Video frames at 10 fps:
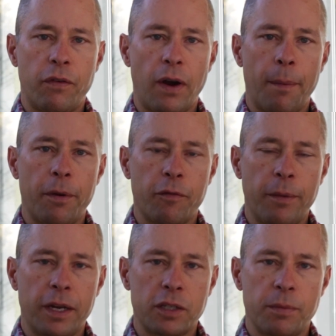operative
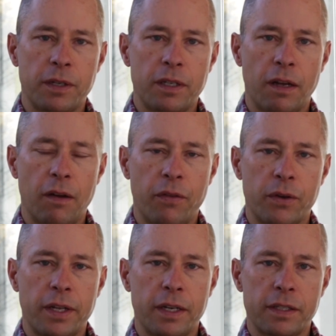management of their
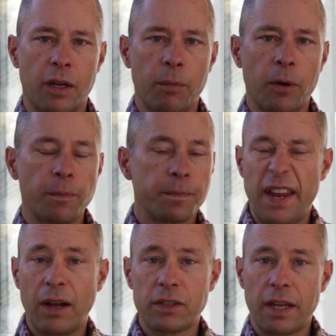tennis elbow. The
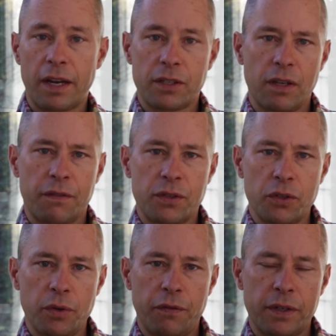downside of
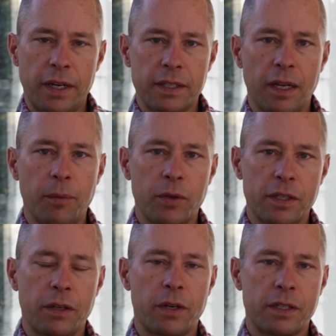surgery for tennis elbow is
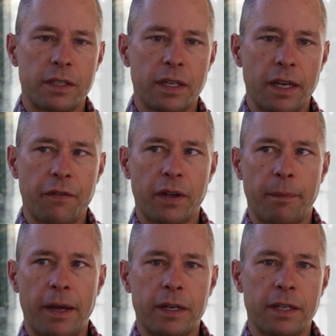that there is a significant
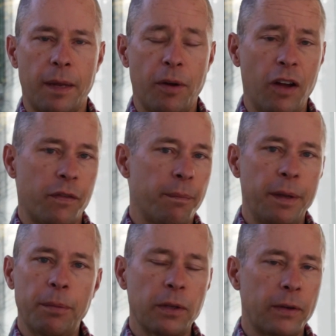amount of time off, and
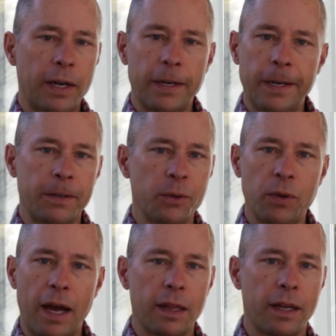people around here do
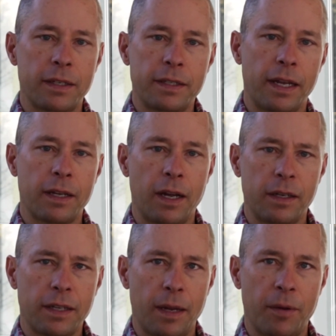not like to take
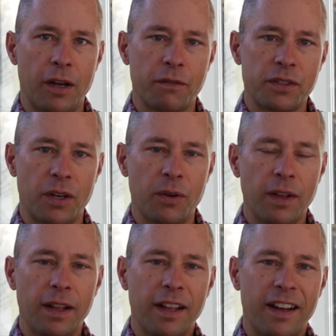time off. So
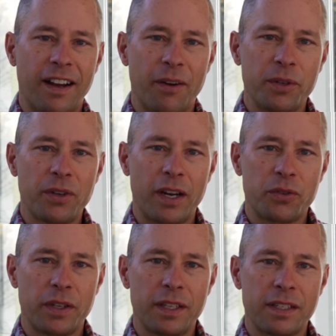we try to
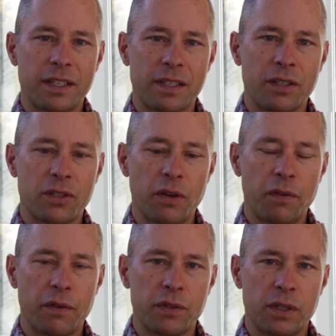treat these as
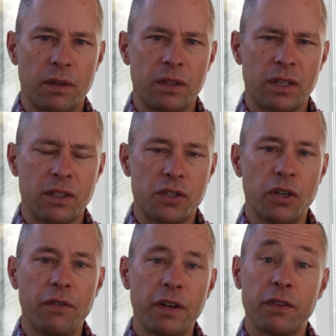
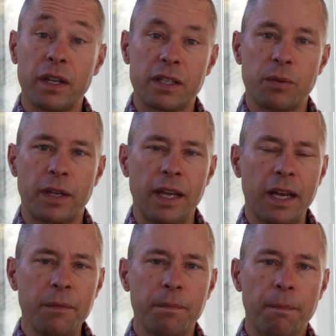conservatively as we
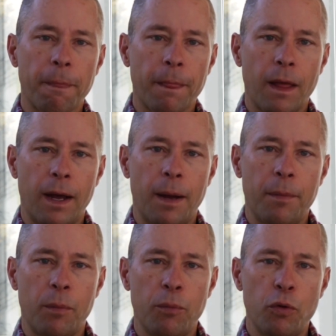can
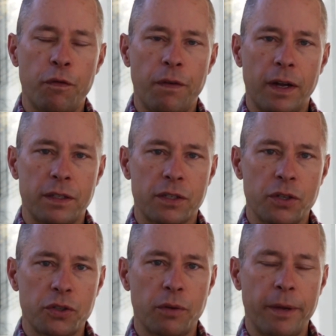and move to
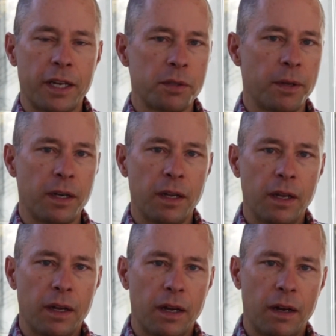surgical management
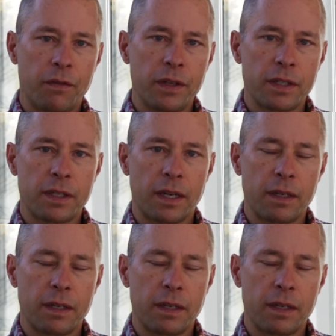of these